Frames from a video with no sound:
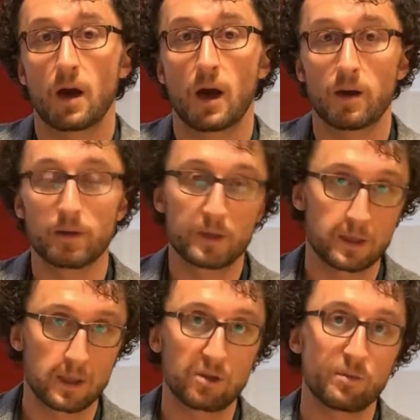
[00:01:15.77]
it
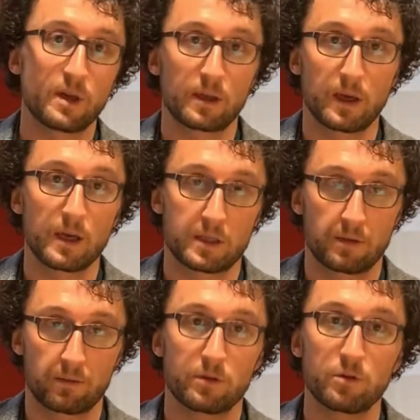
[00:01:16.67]
does end up being the case
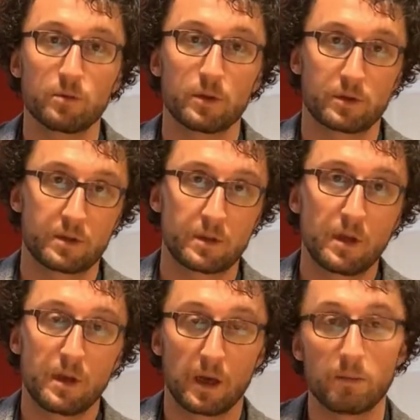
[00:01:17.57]
that renewables
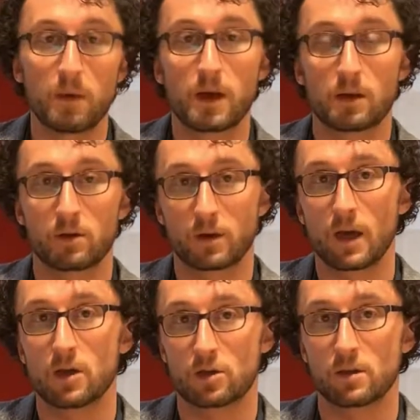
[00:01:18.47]
in many
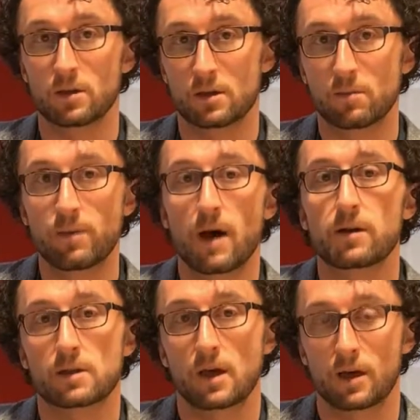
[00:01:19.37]
locations is about
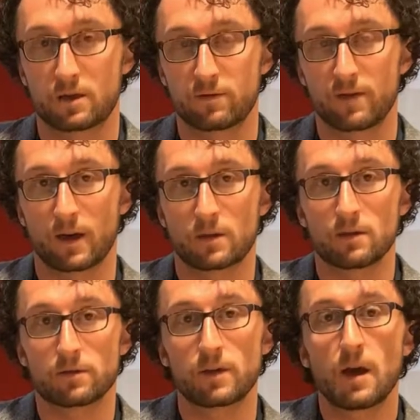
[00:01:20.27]
as cost effective